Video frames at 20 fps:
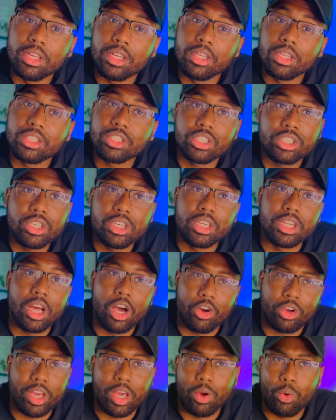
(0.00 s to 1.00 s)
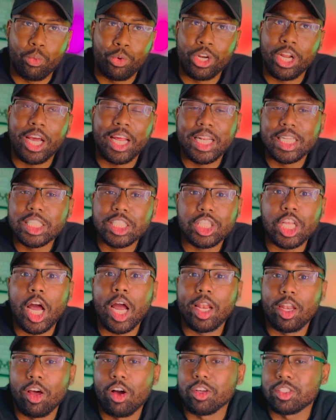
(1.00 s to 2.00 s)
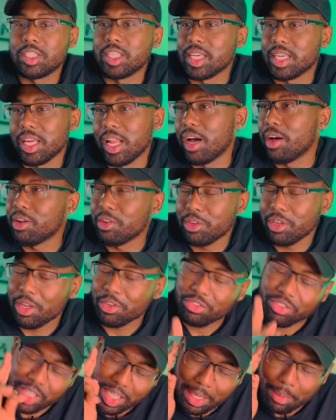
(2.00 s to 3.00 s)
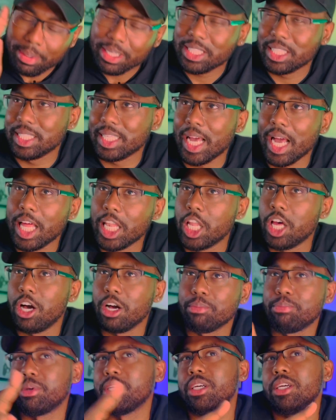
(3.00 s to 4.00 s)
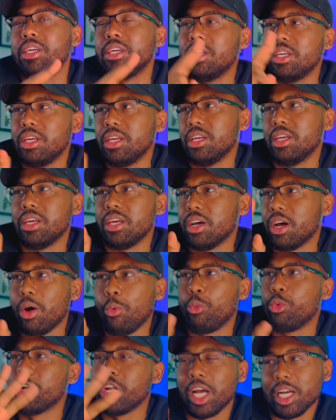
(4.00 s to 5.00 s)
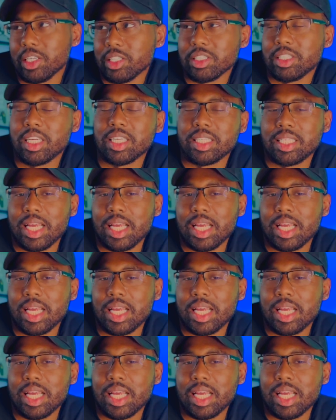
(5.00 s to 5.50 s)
It's good. Okay, we're not at the dialogue second. I was thinking about the dialogue, but we're not gonna touch that